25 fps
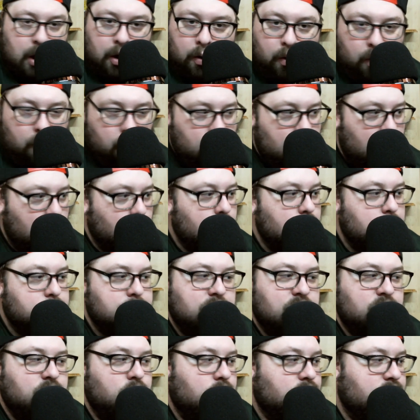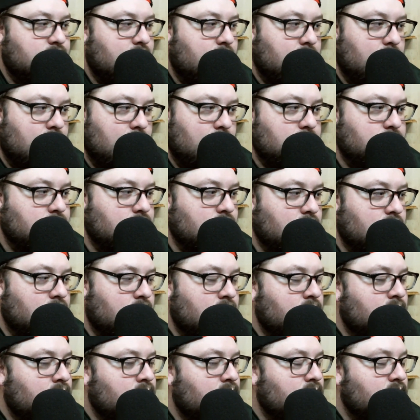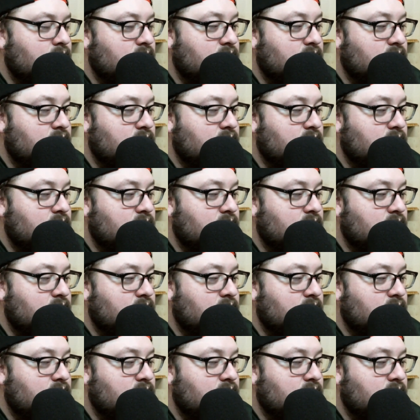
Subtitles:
No, I wouldn't be doing that either.